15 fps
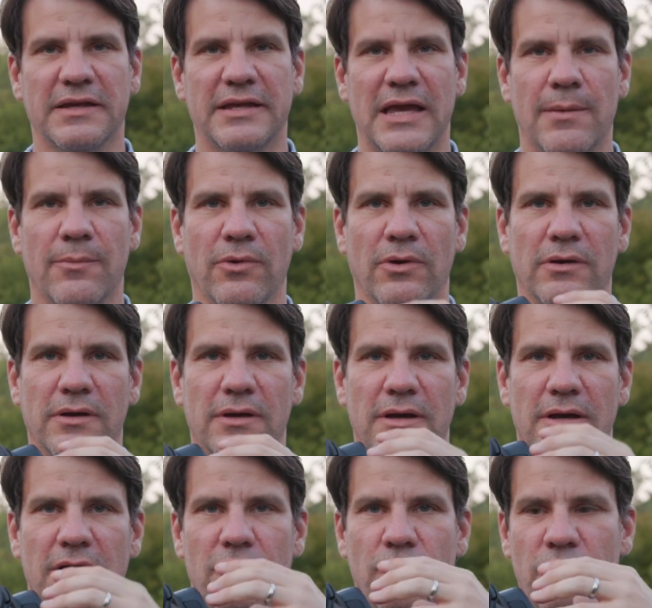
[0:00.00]
camera
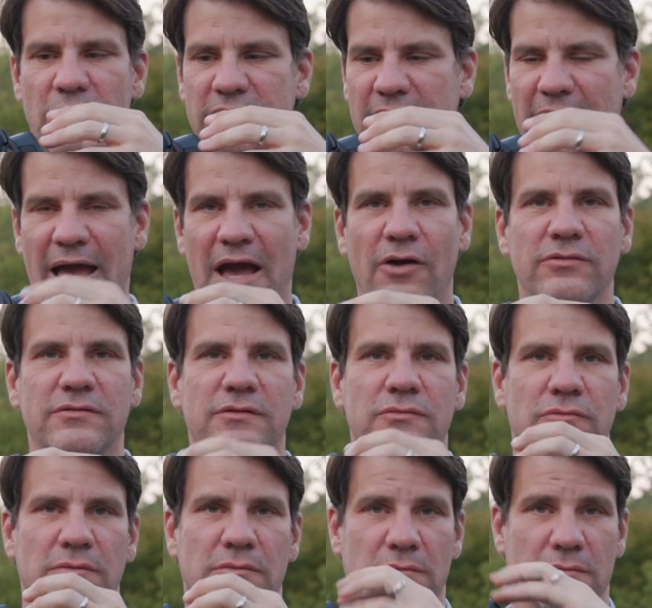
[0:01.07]
without
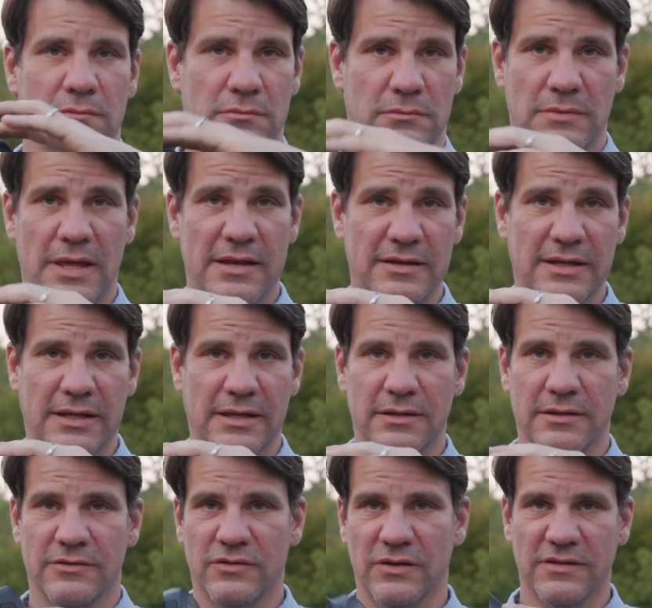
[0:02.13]
ND,
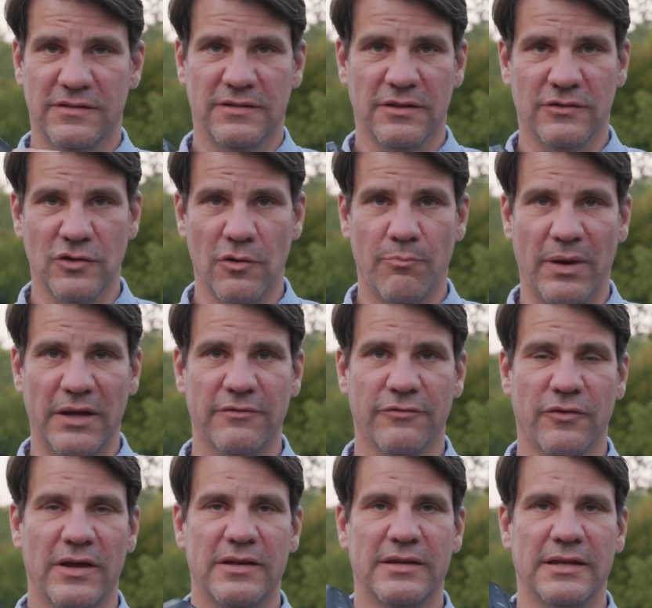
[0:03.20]
as you can see there's no button
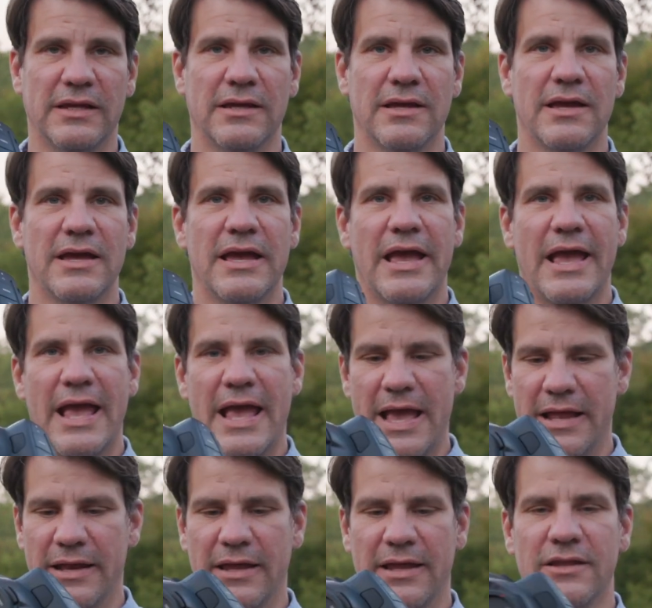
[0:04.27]
for ND,
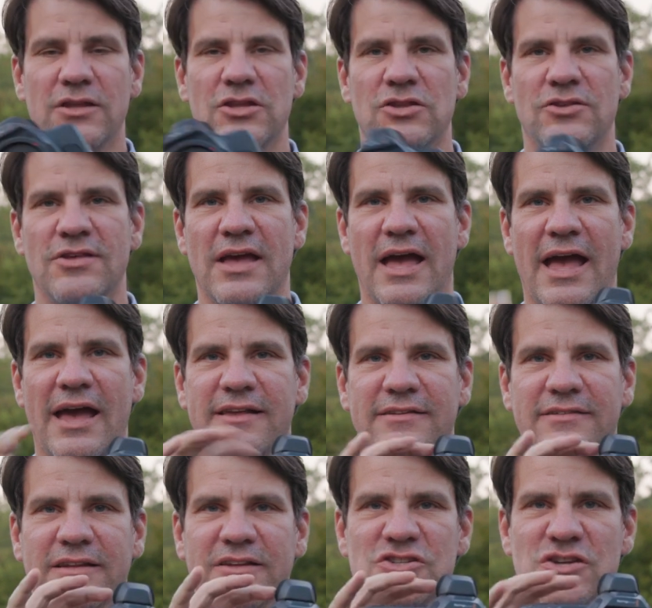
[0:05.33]
and it
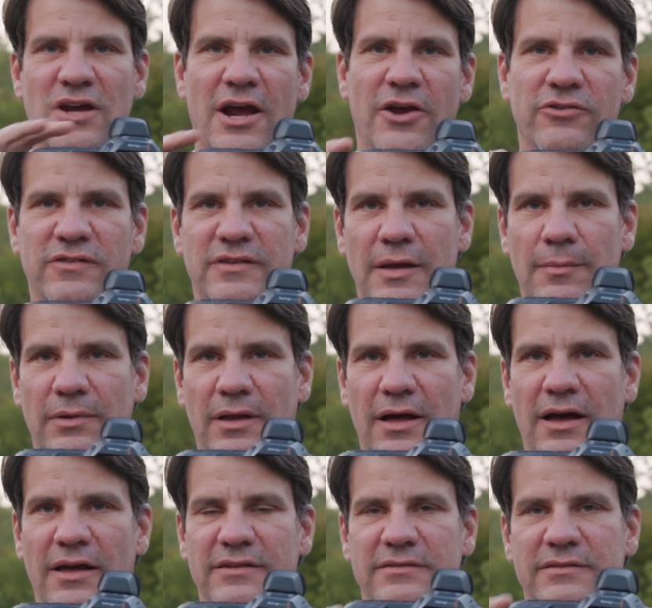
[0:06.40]
has the gyro
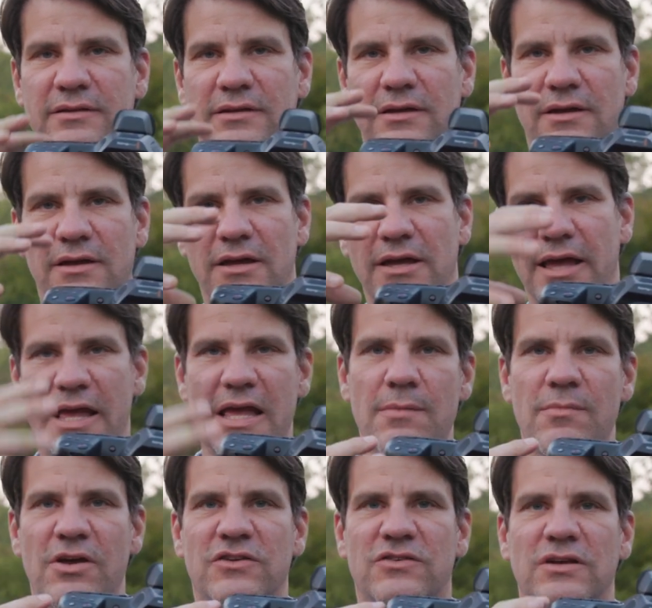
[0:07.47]
stabilized
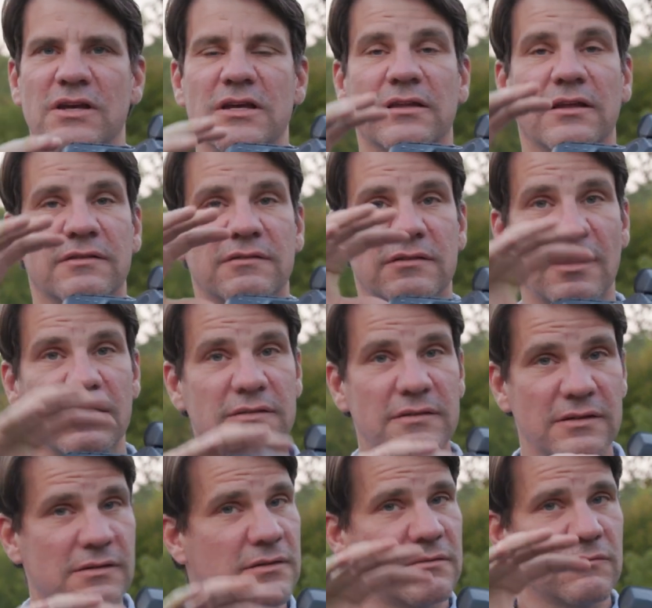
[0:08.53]
image. This
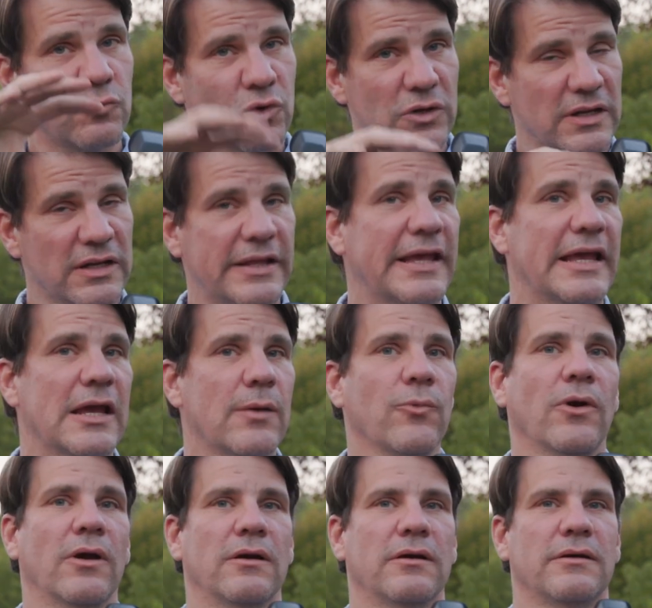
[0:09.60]
doesn't work in
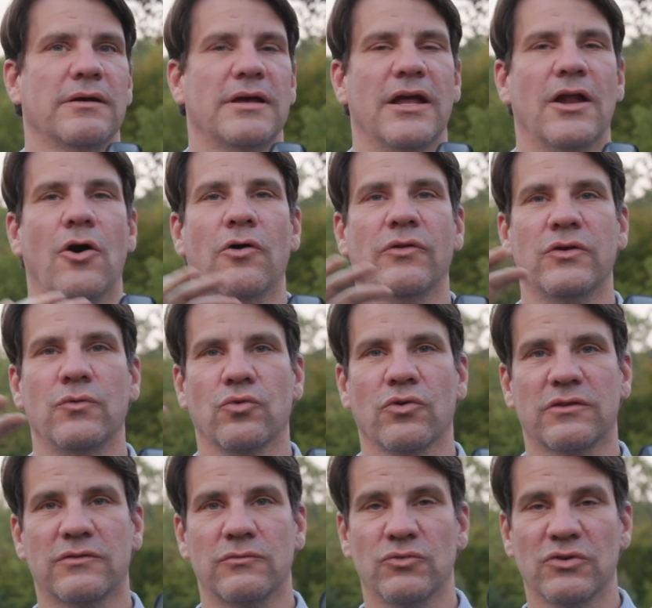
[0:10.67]
camera, it only
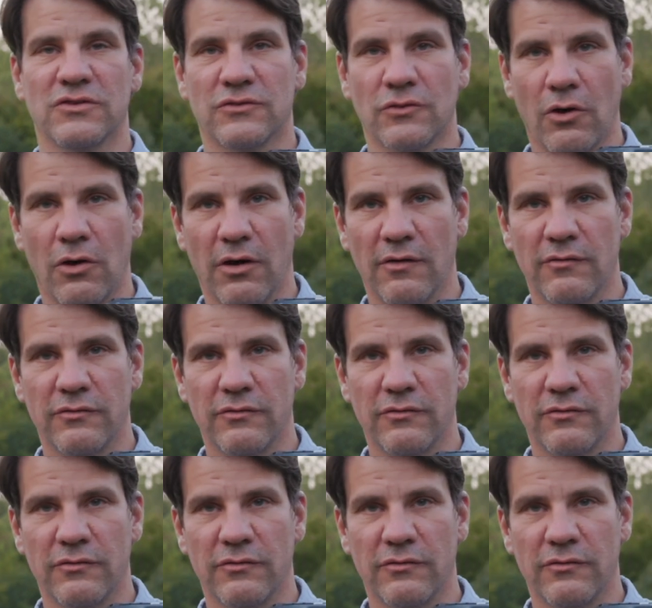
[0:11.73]
works in Resolve.